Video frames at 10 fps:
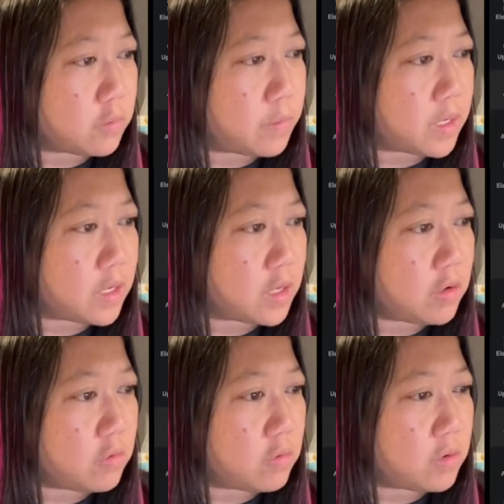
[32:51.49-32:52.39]
But you
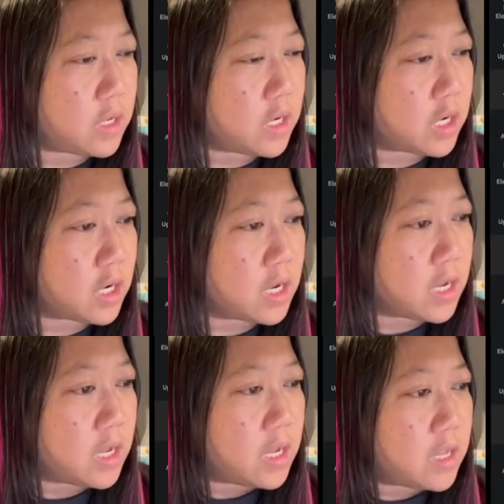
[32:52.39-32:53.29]
go in here,
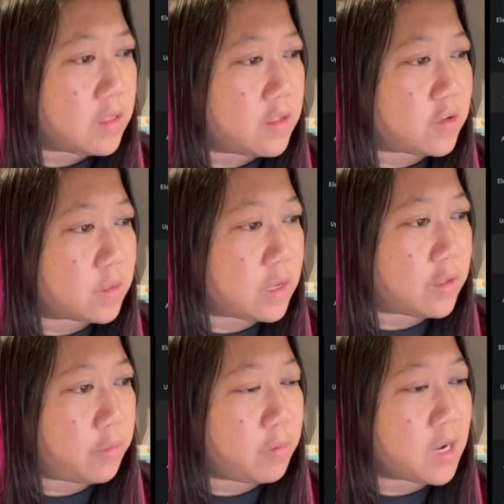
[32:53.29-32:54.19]
there's the
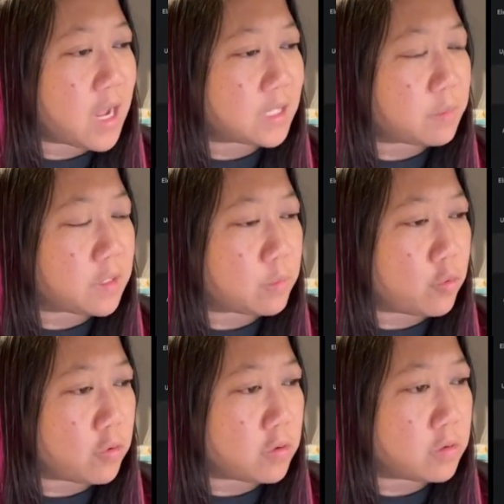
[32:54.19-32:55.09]
3 dots means more.